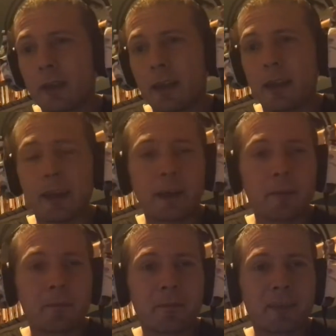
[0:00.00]

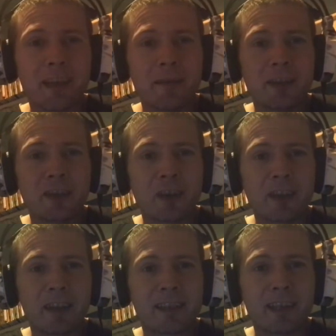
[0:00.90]
Yeah, enjoyed
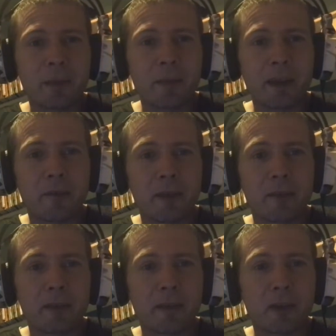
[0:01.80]
the last clip, and I think
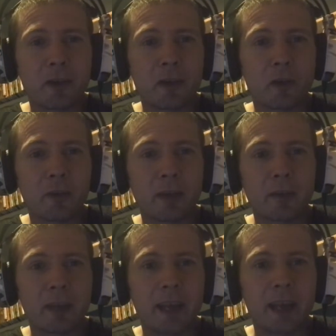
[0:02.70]
I'm definitely going to hunt
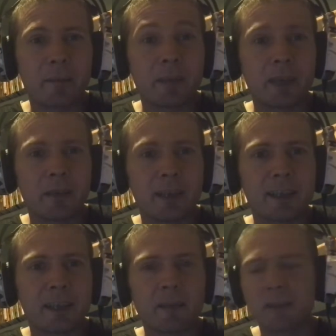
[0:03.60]
down the DVD
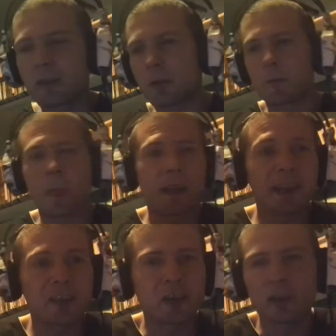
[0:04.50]
series, so
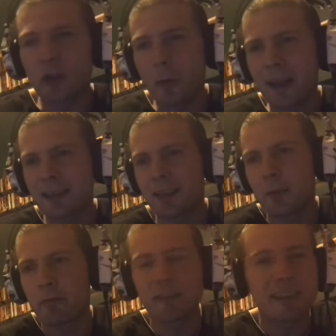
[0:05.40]
let's do it.
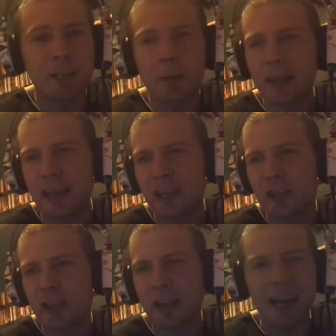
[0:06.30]
Prison Cell Block
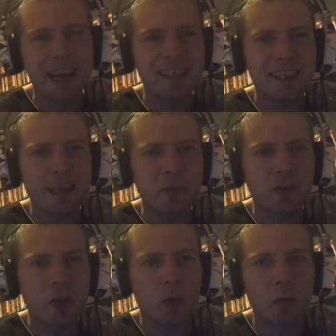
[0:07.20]
H, Anne Slaps
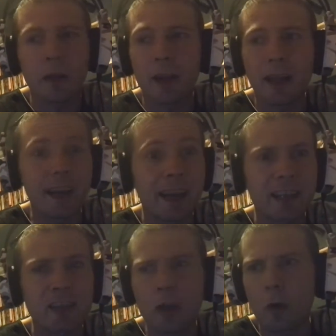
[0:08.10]
Joan,
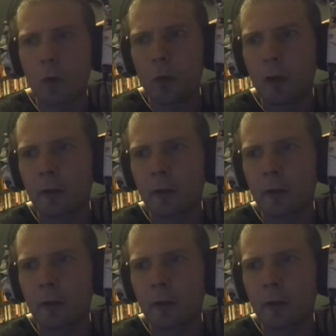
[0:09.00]
let's go.